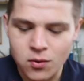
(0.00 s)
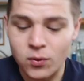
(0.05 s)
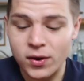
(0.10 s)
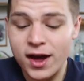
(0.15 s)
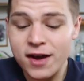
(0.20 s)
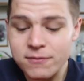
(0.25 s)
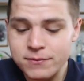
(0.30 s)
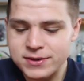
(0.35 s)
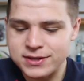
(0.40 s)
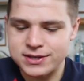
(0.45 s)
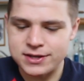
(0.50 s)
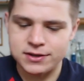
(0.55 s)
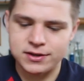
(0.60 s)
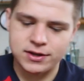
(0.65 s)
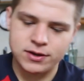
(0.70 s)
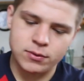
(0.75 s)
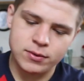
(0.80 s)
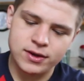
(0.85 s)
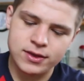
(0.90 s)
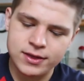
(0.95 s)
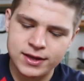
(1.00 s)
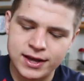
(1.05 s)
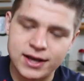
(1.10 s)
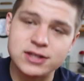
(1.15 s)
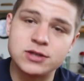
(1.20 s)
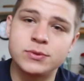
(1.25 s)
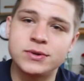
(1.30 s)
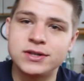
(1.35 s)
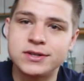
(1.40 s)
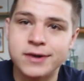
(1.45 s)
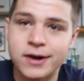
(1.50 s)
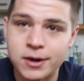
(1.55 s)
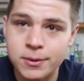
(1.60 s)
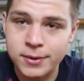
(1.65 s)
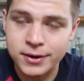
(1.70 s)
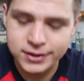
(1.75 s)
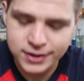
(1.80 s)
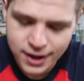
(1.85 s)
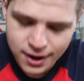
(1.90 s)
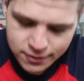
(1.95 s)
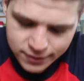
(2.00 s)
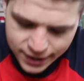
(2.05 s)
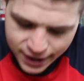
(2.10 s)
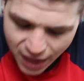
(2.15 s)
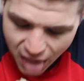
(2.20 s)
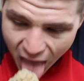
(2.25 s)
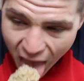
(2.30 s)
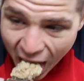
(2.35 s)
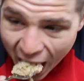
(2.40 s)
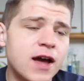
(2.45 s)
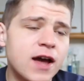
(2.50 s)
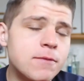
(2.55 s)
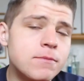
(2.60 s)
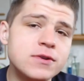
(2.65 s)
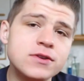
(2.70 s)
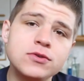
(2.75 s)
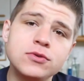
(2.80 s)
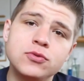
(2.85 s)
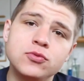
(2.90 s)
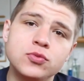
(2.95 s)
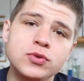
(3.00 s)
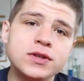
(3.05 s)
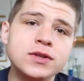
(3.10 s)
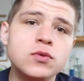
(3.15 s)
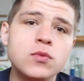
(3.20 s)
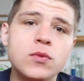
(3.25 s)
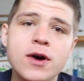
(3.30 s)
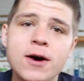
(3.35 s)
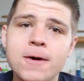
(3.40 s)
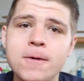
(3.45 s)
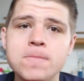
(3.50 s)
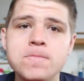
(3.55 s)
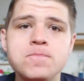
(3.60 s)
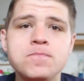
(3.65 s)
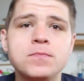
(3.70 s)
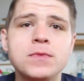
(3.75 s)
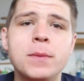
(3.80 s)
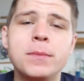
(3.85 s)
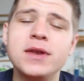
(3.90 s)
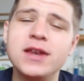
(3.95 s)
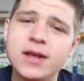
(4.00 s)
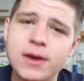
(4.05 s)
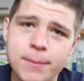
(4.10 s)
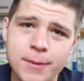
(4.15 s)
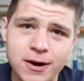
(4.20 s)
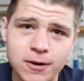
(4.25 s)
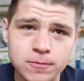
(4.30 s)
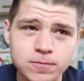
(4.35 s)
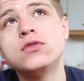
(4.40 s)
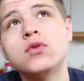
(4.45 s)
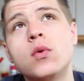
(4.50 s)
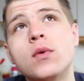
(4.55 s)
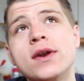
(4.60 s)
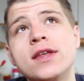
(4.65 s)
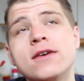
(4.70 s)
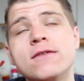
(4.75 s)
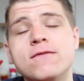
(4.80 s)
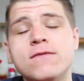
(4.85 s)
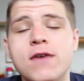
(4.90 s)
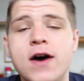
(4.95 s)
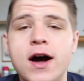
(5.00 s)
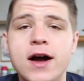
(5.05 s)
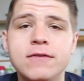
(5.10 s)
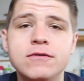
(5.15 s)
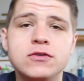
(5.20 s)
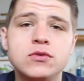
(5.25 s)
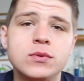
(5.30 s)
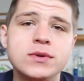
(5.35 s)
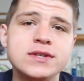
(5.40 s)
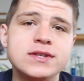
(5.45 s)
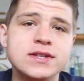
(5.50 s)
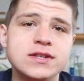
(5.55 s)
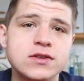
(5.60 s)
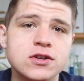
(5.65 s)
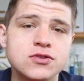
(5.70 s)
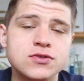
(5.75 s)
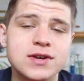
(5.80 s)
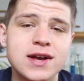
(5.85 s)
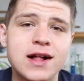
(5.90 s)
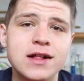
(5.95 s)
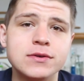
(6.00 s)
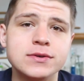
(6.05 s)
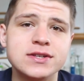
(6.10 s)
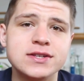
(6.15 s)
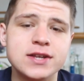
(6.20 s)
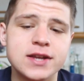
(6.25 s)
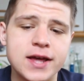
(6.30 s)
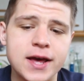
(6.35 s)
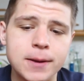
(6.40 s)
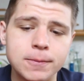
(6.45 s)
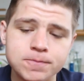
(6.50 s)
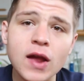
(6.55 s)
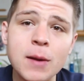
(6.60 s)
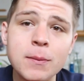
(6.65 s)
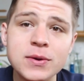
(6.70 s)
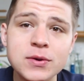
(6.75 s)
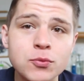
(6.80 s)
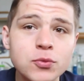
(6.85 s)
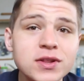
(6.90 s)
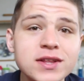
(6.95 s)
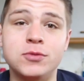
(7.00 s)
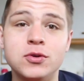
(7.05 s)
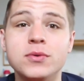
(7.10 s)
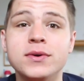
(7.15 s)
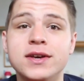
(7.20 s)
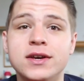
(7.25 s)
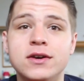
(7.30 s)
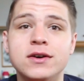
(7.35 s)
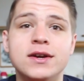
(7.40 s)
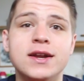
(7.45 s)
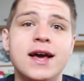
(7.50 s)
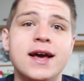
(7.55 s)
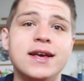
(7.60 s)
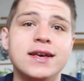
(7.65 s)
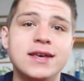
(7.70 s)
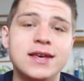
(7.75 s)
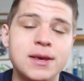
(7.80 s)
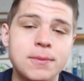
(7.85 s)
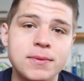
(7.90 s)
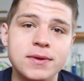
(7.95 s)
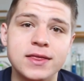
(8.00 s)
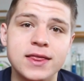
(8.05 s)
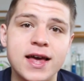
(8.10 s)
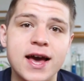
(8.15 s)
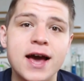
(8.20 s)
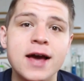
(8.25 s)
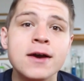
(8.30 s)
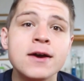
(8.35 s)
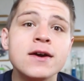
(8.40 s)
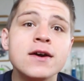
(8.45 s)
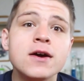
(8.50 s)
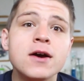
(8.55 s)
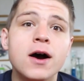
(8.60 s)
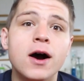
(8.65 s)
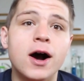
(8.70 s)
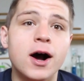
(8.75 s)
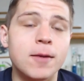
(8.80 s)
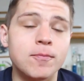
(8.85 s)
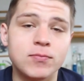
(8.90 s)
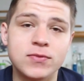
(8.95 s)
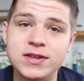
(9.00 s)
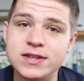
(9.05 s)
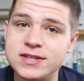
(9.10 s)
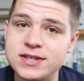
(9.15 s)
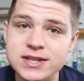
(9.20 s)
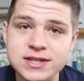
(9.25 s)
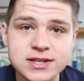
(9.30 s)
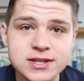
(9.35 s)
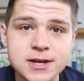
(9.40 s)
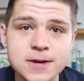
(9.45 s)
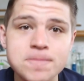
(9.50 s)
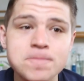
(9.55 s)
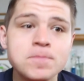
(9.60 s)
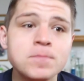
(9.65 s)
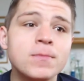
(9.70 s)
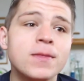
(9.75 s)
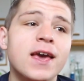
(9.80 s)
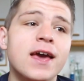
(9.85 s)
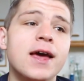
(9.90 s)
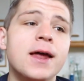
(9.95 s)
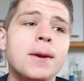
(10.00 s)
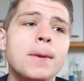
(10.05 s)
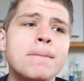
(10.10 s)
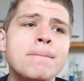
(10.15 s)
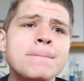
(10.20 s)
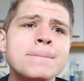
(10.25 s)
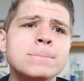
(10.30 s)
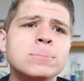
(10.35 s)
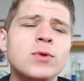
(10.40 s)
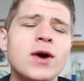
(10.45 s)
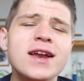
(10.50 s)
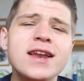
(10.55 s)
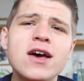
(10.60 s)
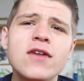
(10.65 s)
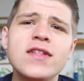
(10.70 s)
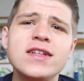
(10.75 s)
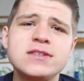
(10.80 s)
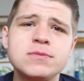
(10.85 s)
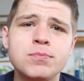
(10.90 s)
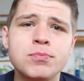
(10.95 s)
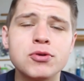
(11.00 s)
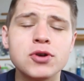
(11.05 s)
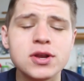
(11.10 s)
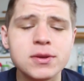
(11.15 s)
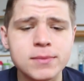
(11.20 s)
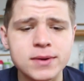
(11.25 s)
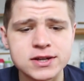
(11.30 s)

what I've been dealing with, I guess we could talk about that, right? I've been doing really well. I'm eating about twenty-five to twenty-six hundred calories a day. I've been really doing good at keeping that um, consistent, and right now that's pretty